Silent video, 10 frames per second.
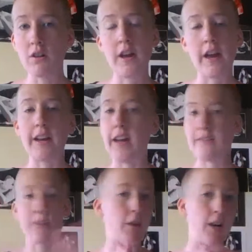and
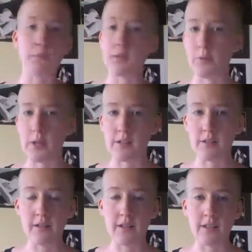everywhere in between
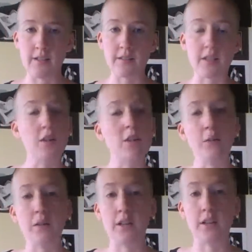is
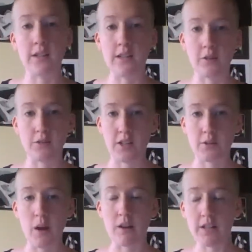included in
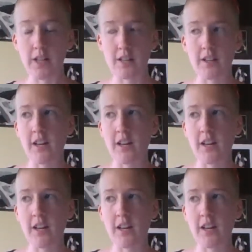ecosexuality.